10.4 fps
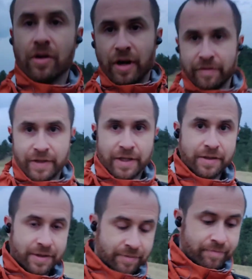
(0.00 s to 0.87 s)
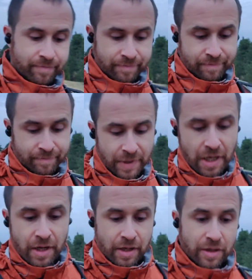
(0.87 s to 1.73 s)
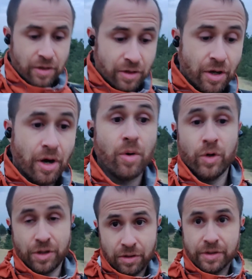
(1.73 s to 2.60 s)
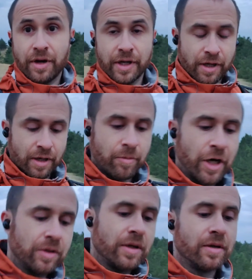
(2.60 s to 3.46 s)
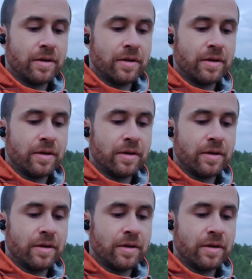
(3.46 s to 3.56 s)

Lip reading: confidence. You know what you're talking about.